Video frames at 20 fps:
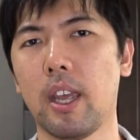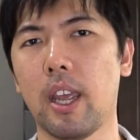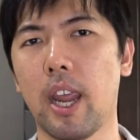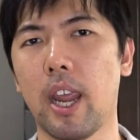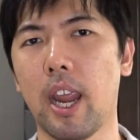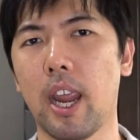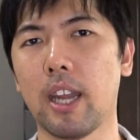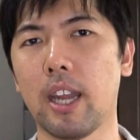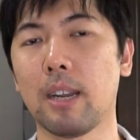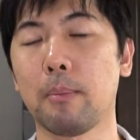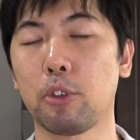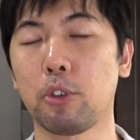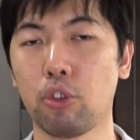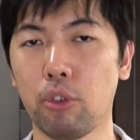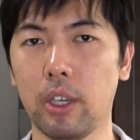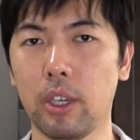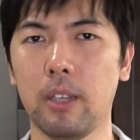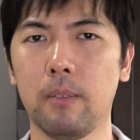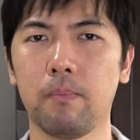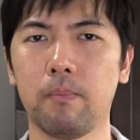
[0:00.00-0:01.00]
And number
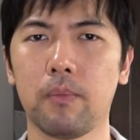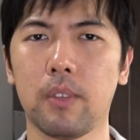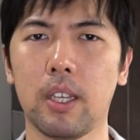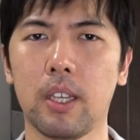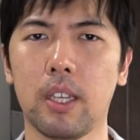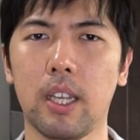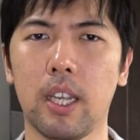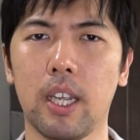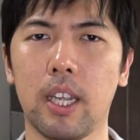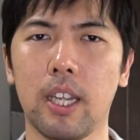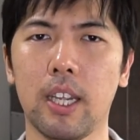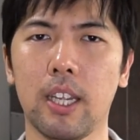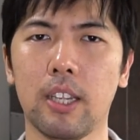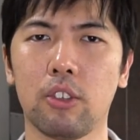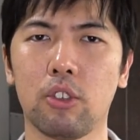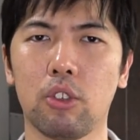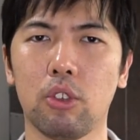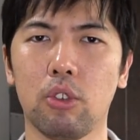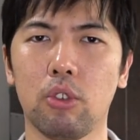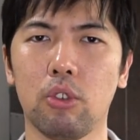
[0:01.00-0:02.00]
three
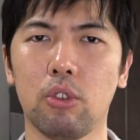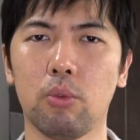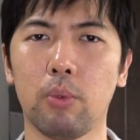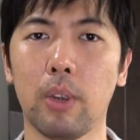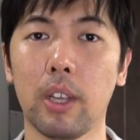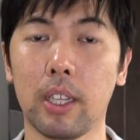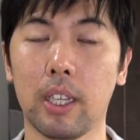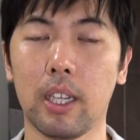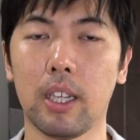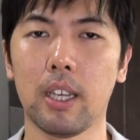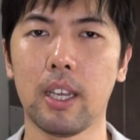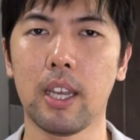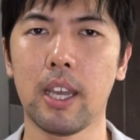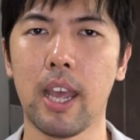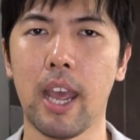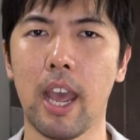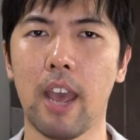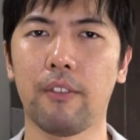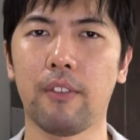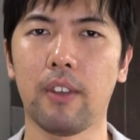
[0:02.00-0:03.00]
is to really
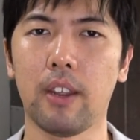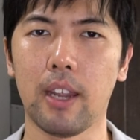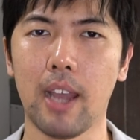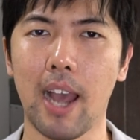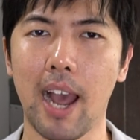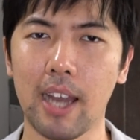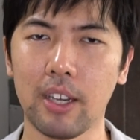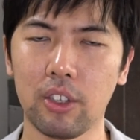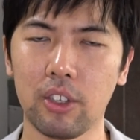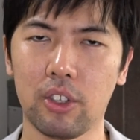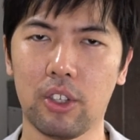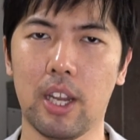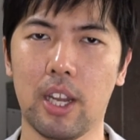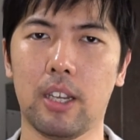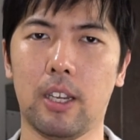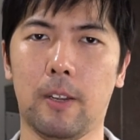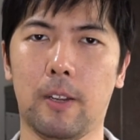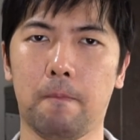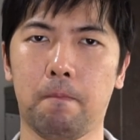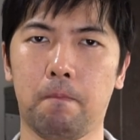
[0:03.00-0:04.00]
have a
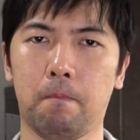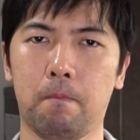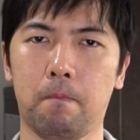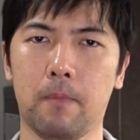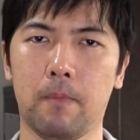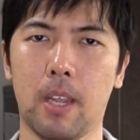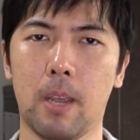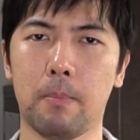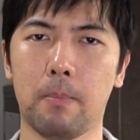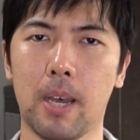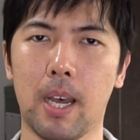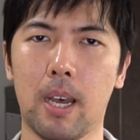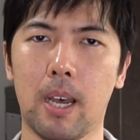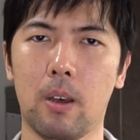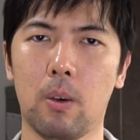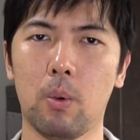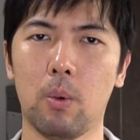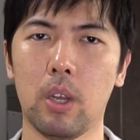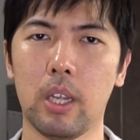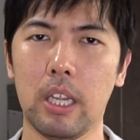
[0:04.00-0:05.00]
understanding
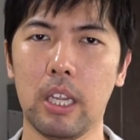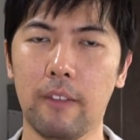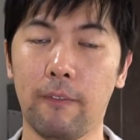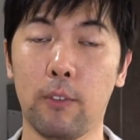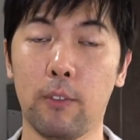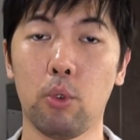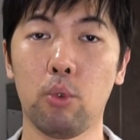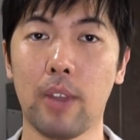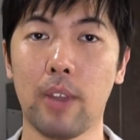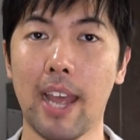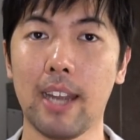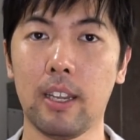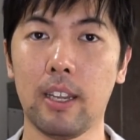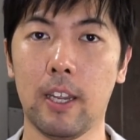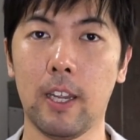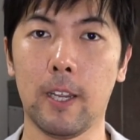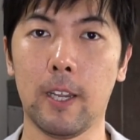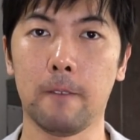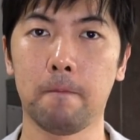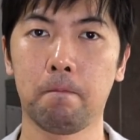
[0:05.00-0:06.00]
about if you get
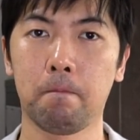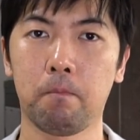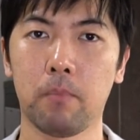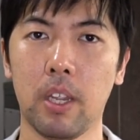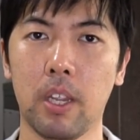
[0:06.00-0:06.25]
hit,